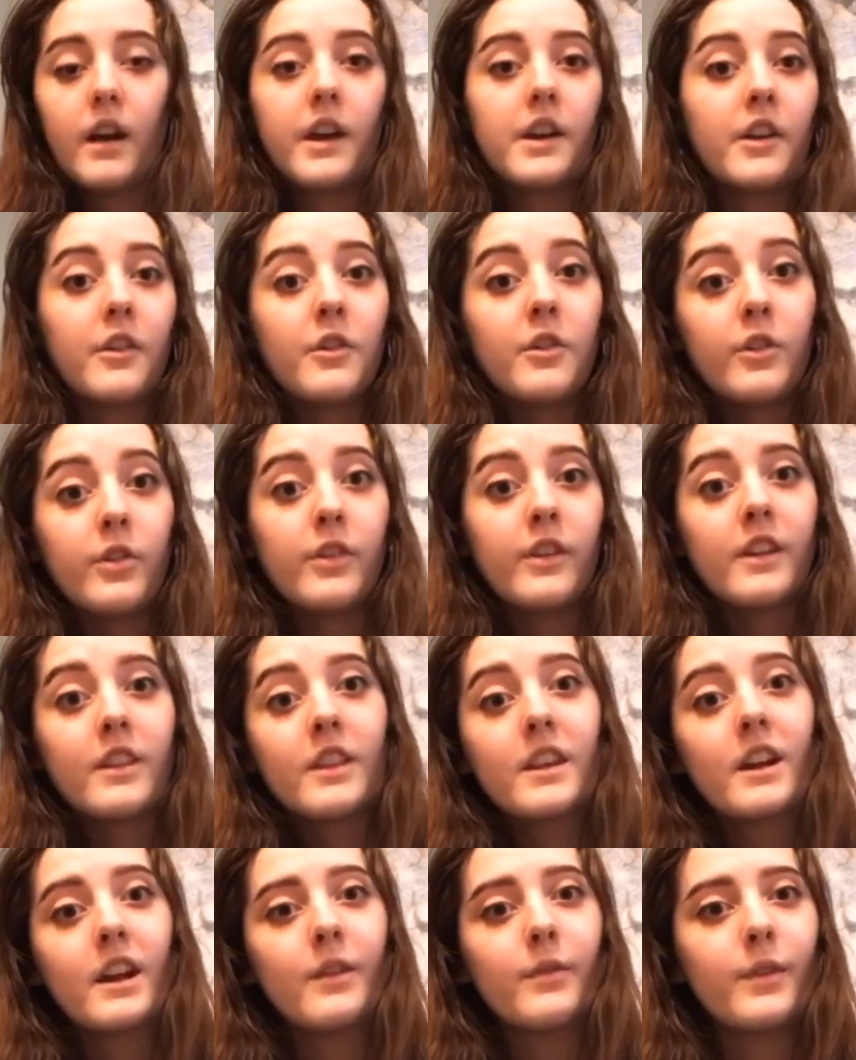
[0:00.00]
Another thing
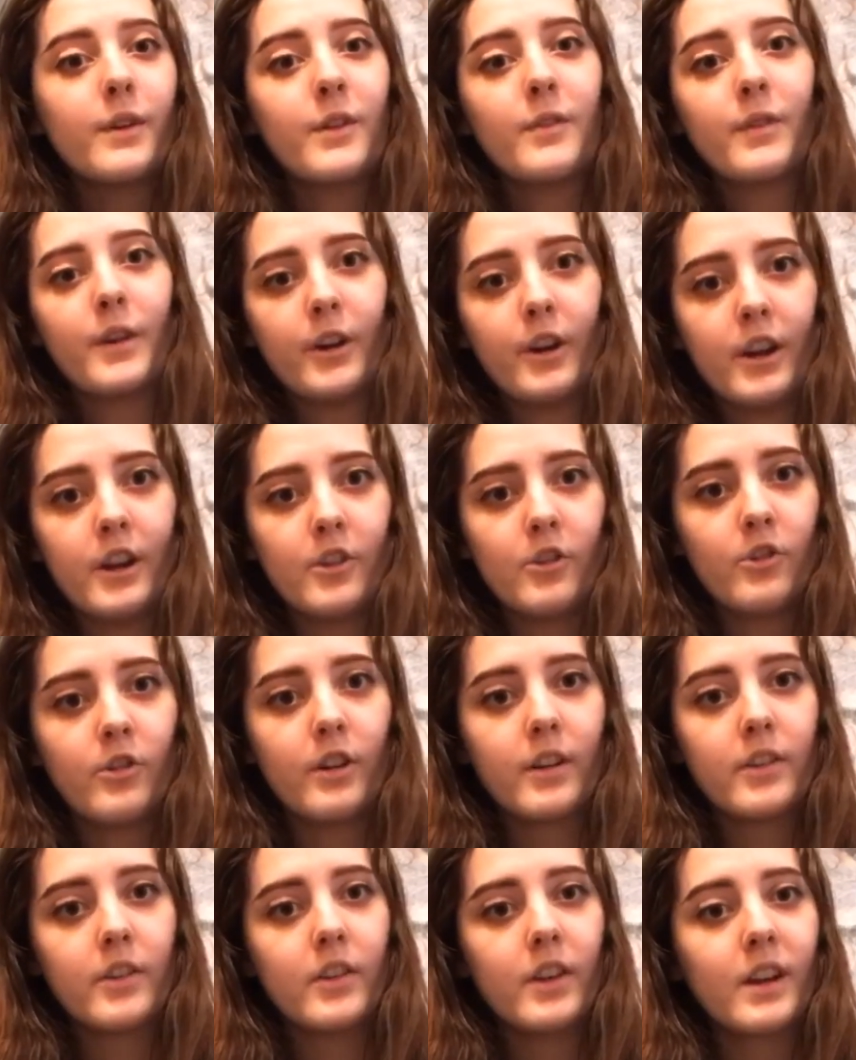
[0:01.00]
that I found very
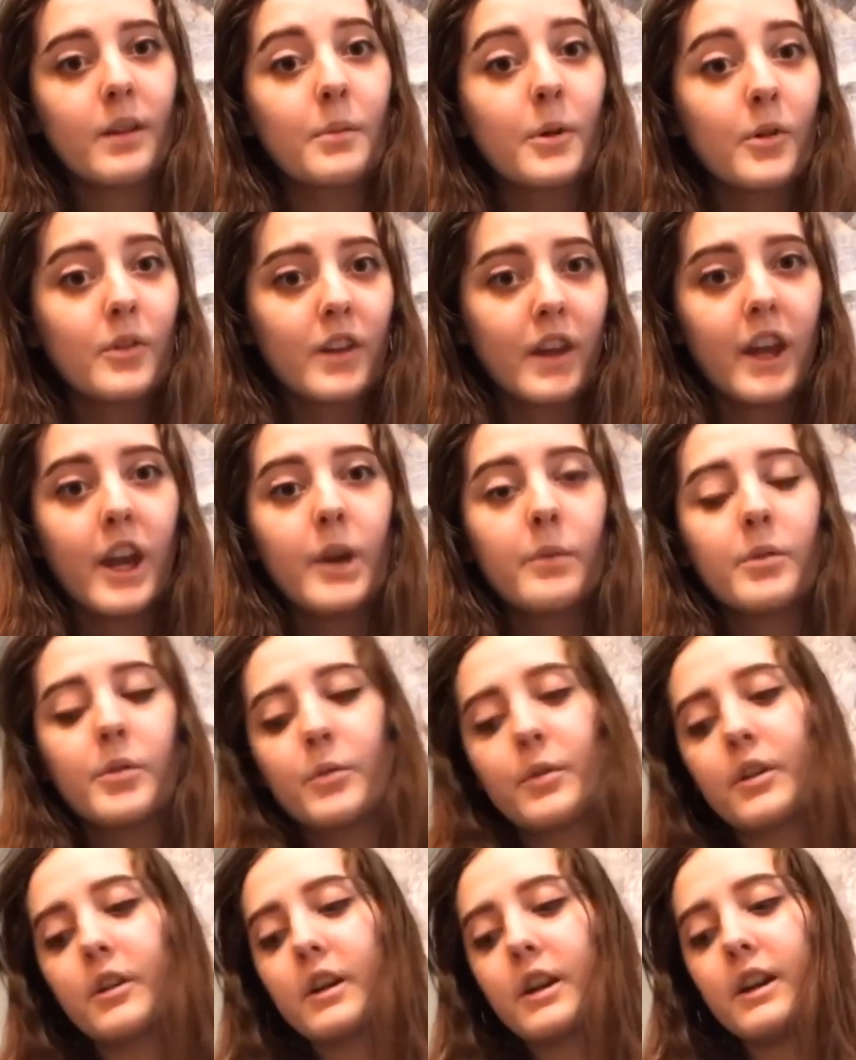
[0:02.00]
interesting about the camera
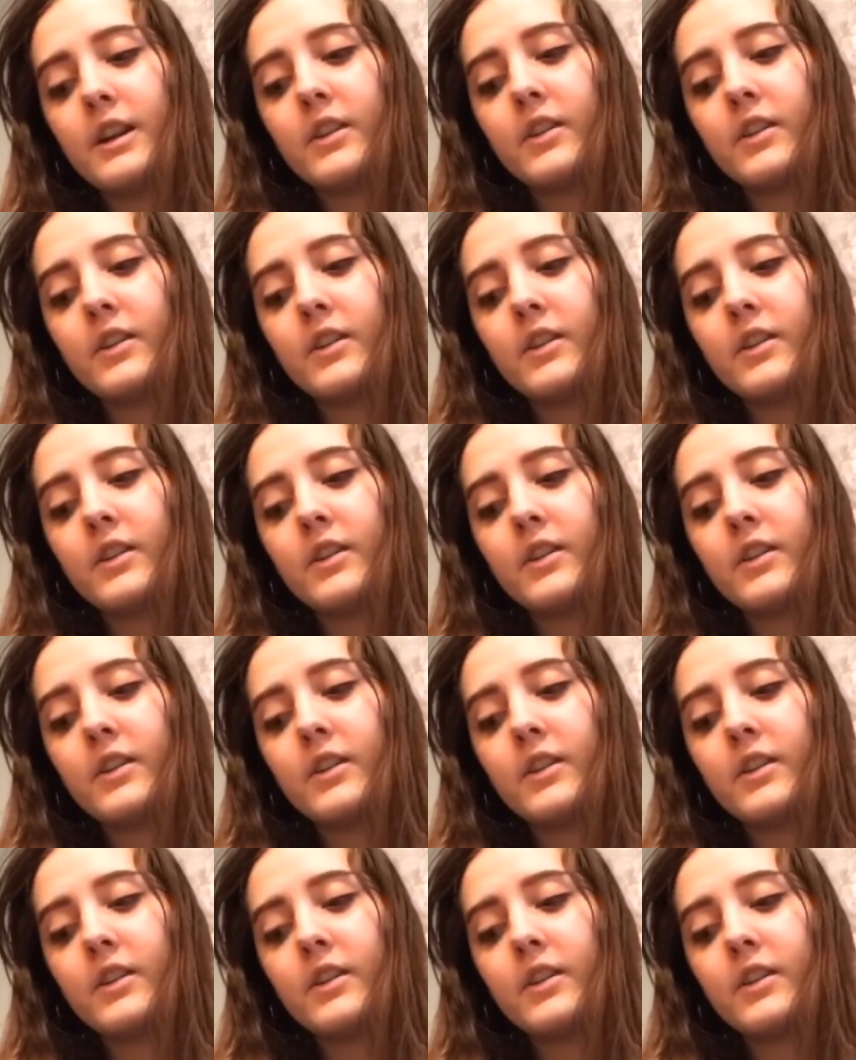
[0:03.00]
work